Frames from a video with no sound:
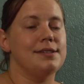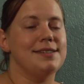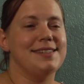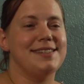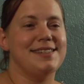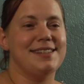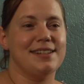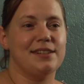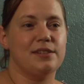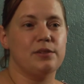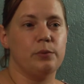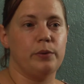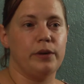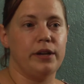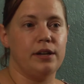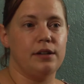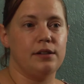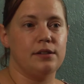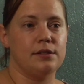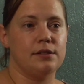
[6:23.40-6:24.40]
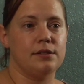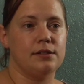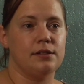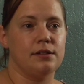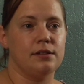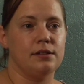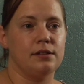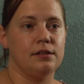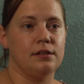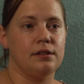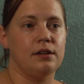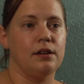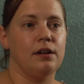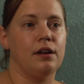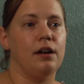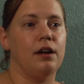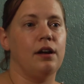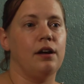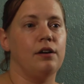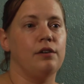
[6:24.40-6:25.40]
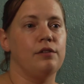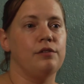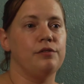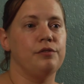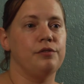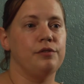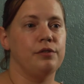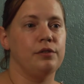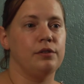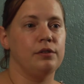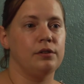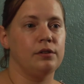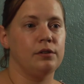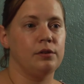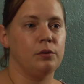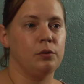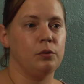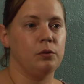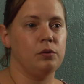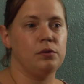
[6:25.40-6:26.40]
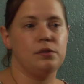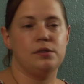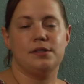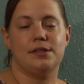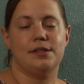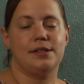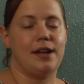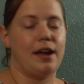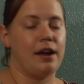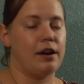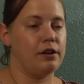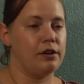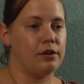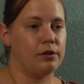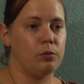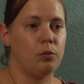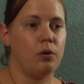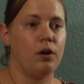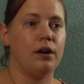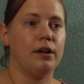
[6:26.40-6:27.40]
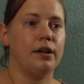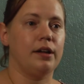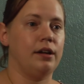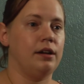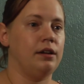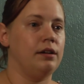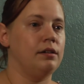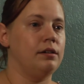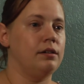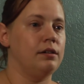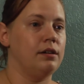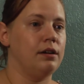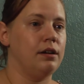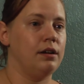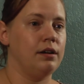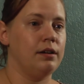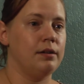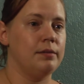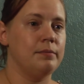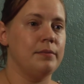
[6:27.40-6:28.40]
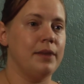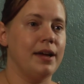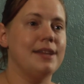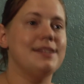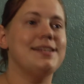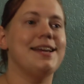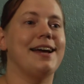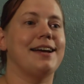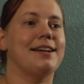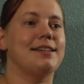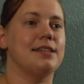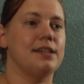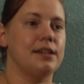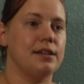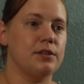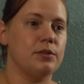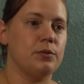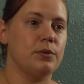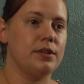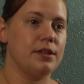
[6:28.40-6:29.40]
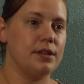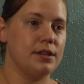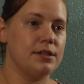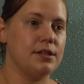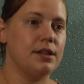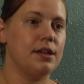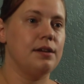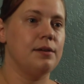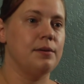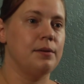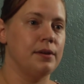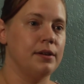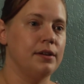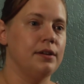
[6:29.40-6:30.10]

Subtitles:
6 weeks of staggered walking. Ataxic is what they said.